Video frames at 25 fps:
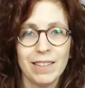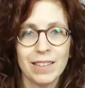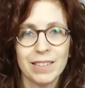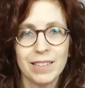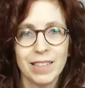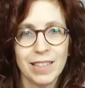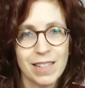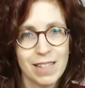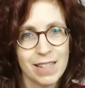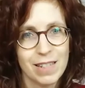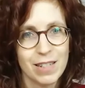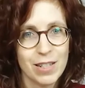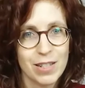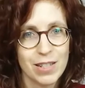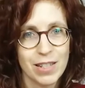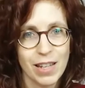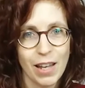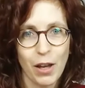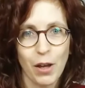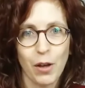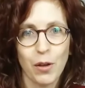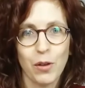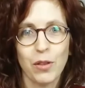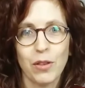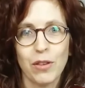that it's the
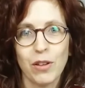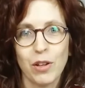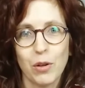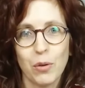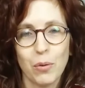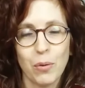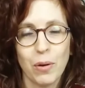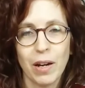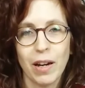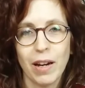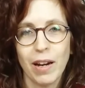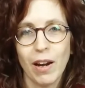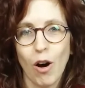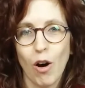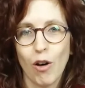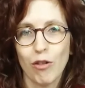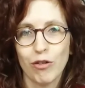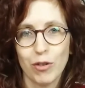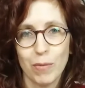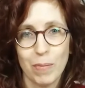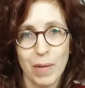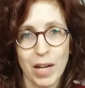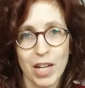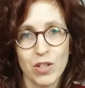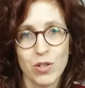second degree of
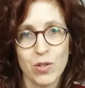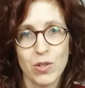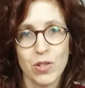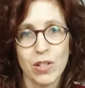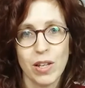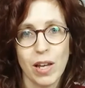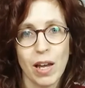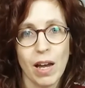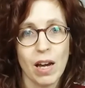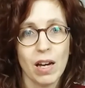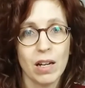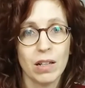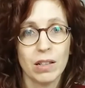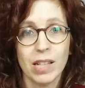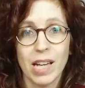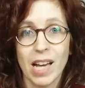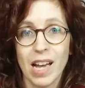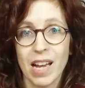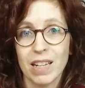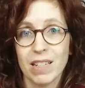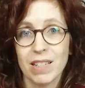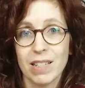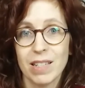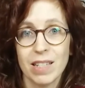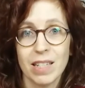a major scale
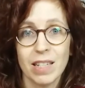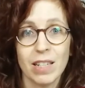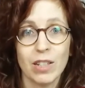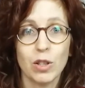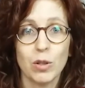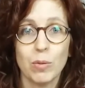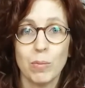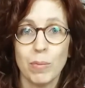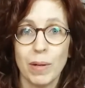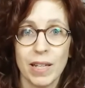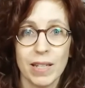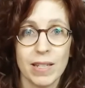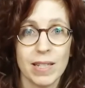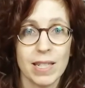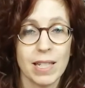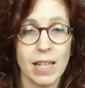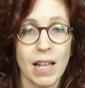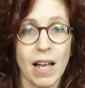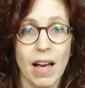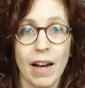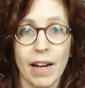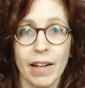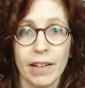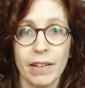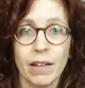and sing the bass
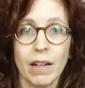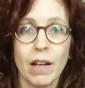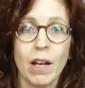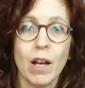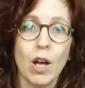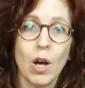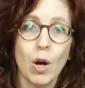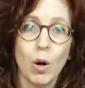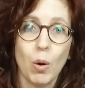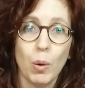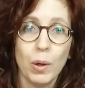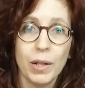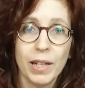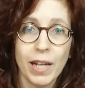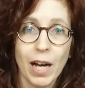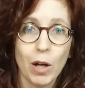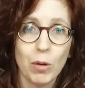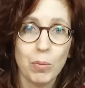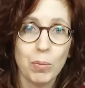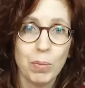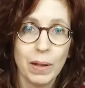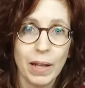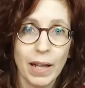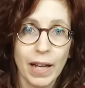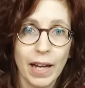line
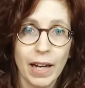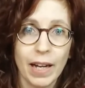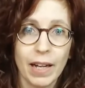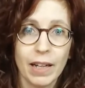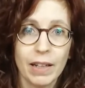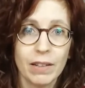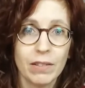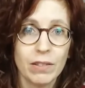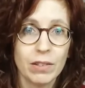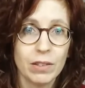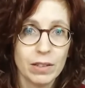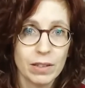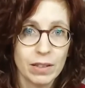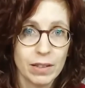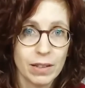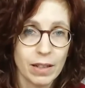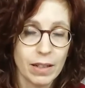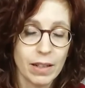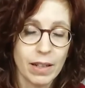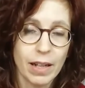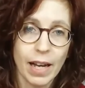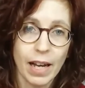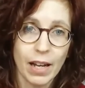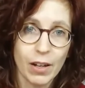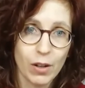without playing
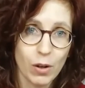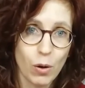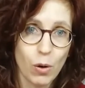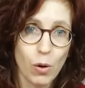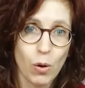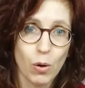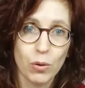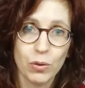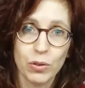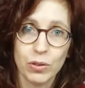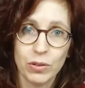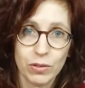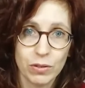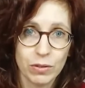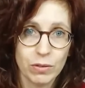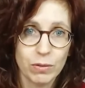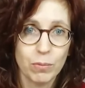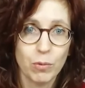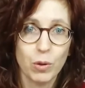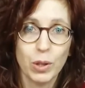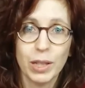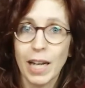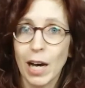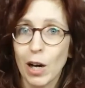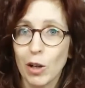at all,
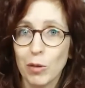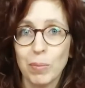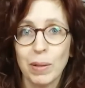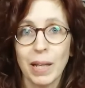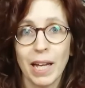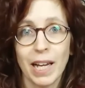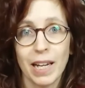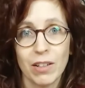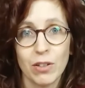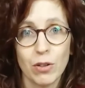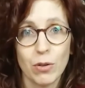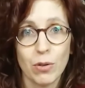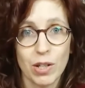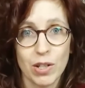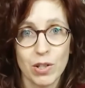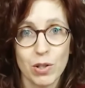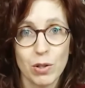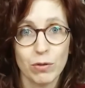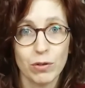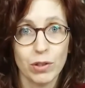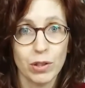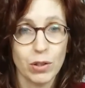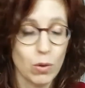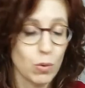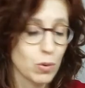without playing the rest
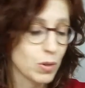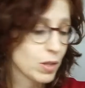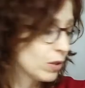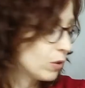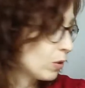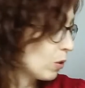of the notes at